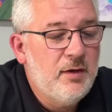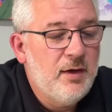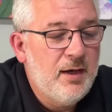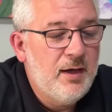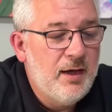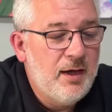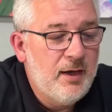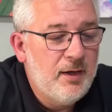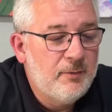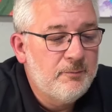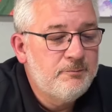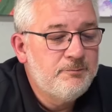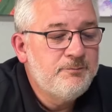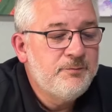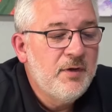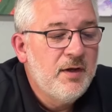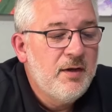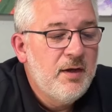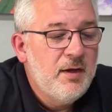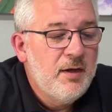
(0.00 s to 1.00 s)

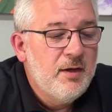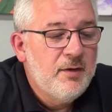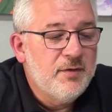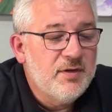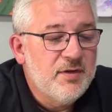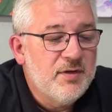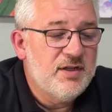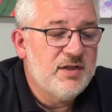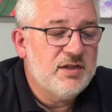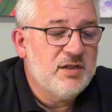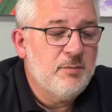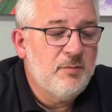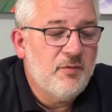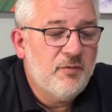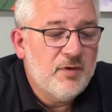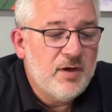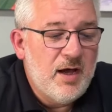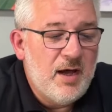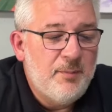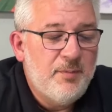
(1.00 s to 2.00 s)
the system of
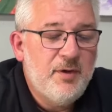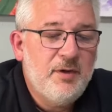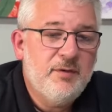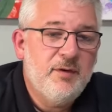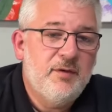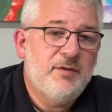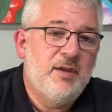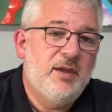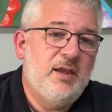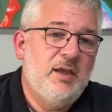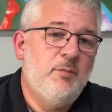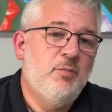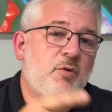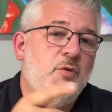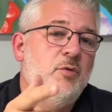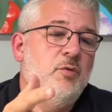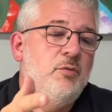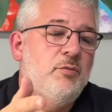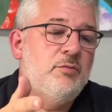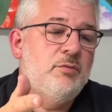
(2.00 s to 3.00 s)
copying that the
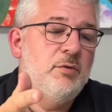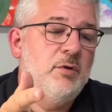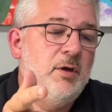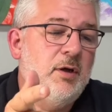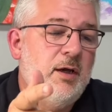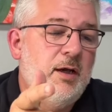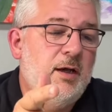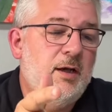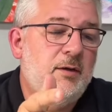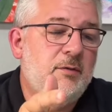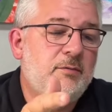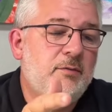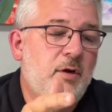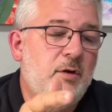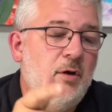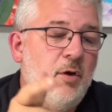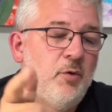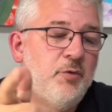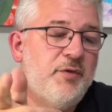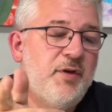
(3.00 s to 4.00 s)
Hebrew
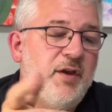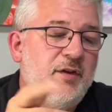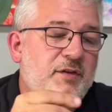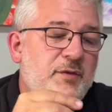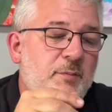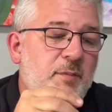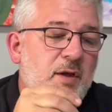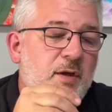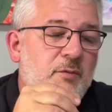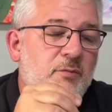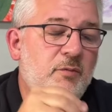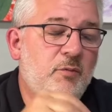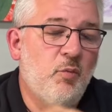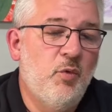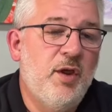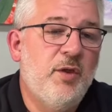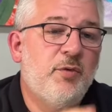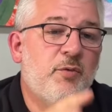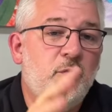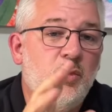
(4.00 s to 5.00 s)
Old Testament
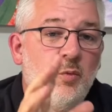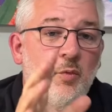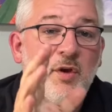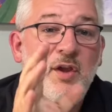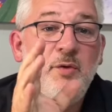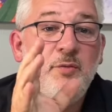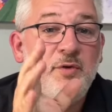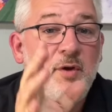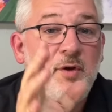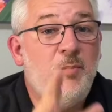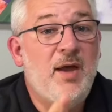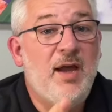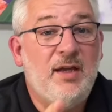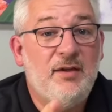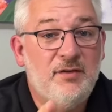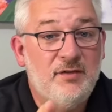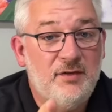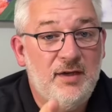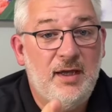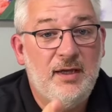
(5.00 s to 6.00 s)
went through, well, it was a
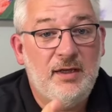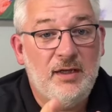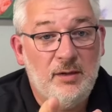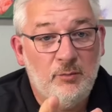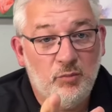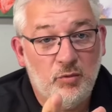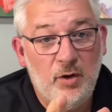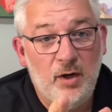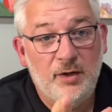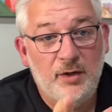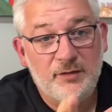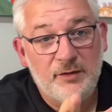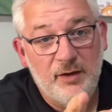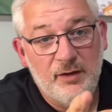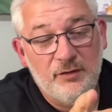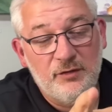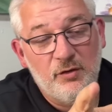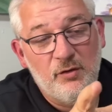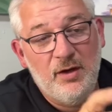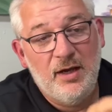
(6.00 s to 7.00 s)
painstaking
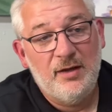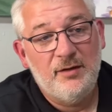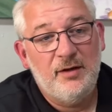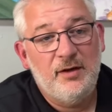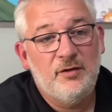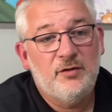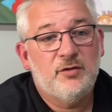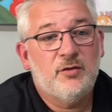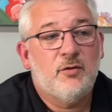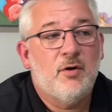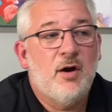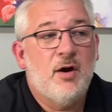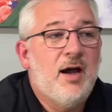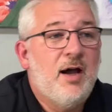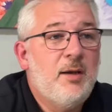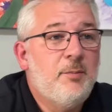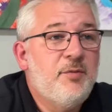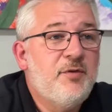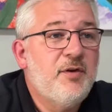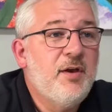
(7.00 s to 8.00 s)
process. You had these
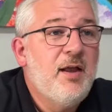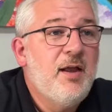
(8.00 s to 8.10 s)
scribes,